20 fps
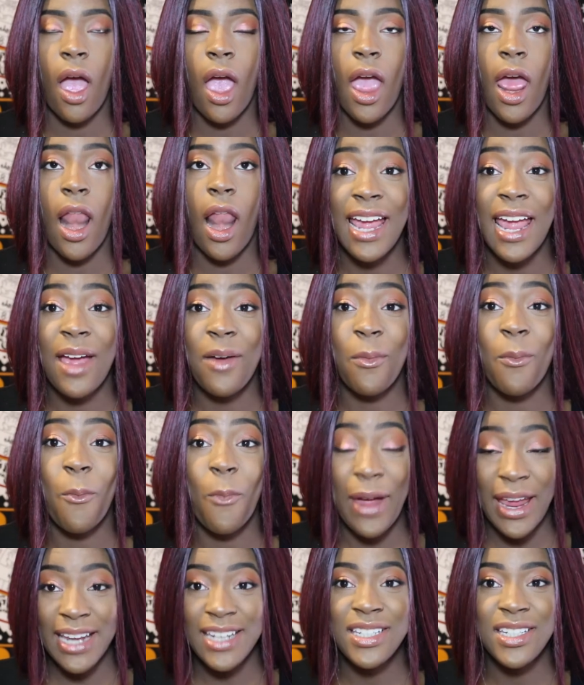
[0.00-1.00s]
and I
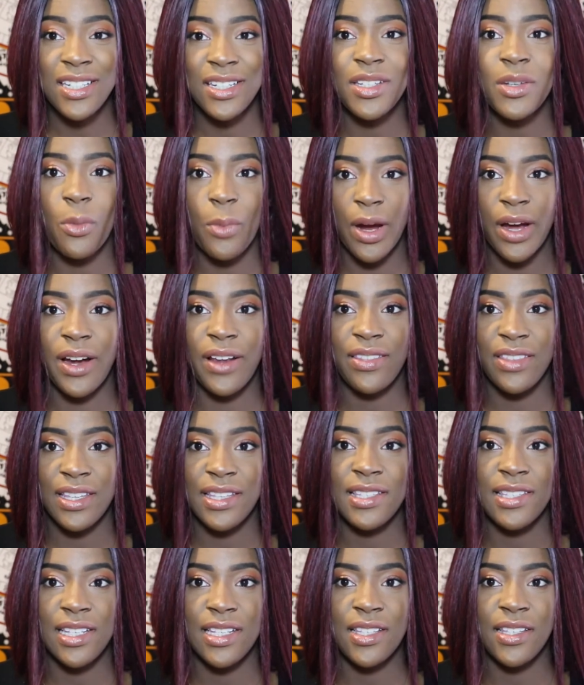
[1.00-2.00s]
can't wait to wear it
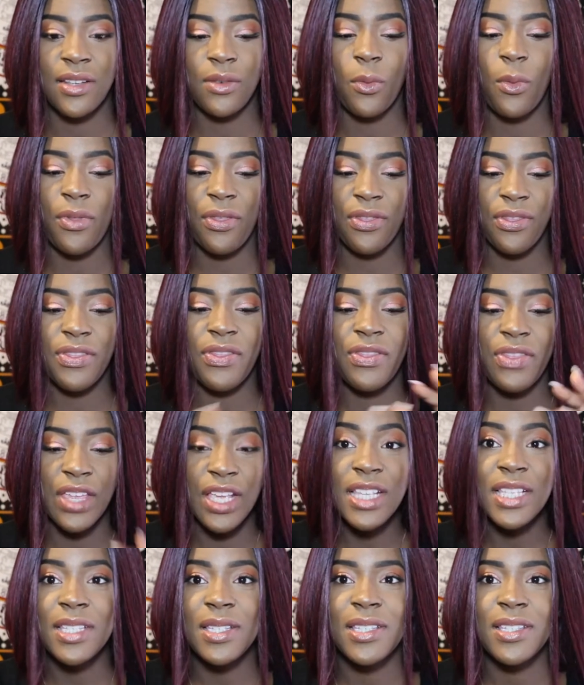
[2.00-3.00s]
this season with
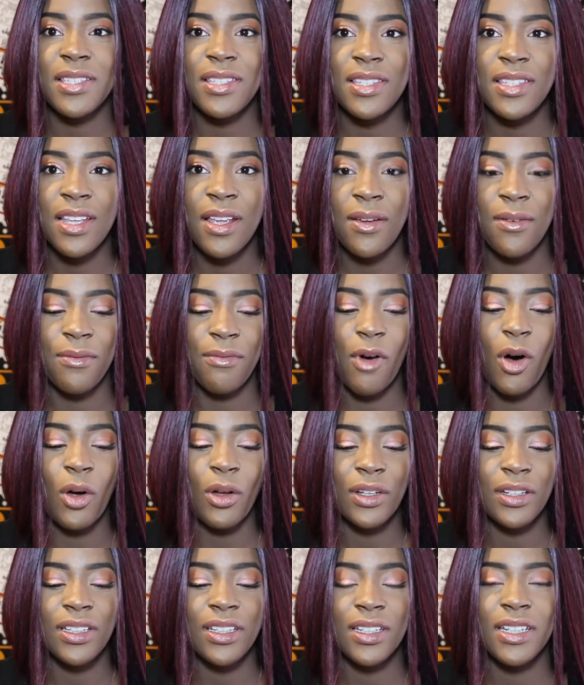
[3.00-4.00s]
this
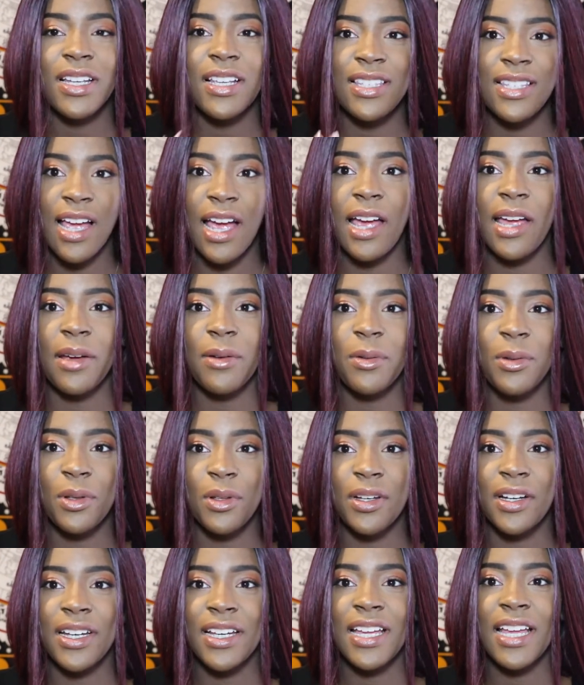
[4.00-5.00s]
vault because I will
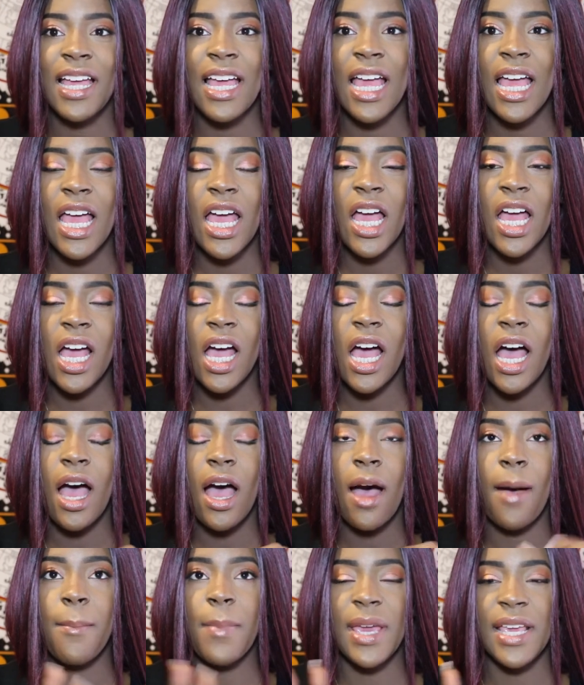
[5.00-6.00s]
look
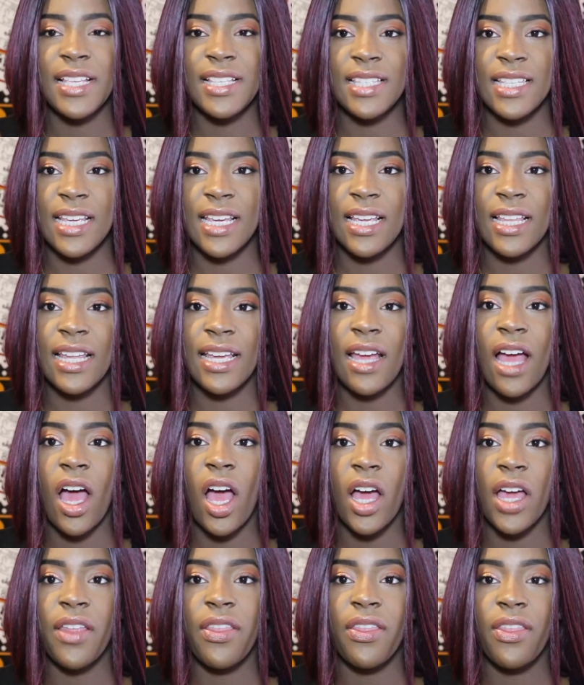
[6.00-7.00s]
amazing. Like,
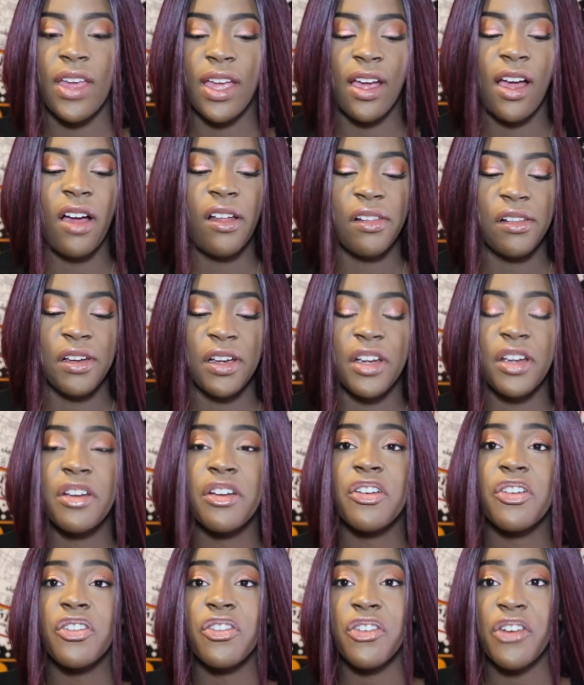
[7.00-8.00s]
I think I'll look
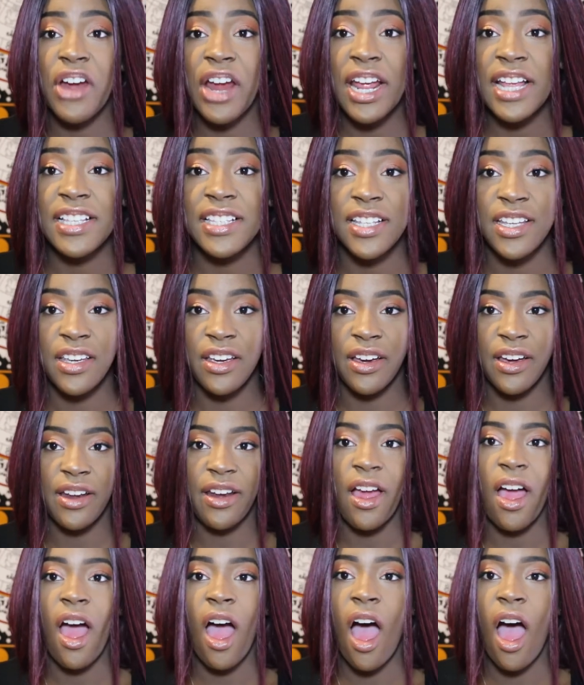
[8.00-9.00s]
crazy good.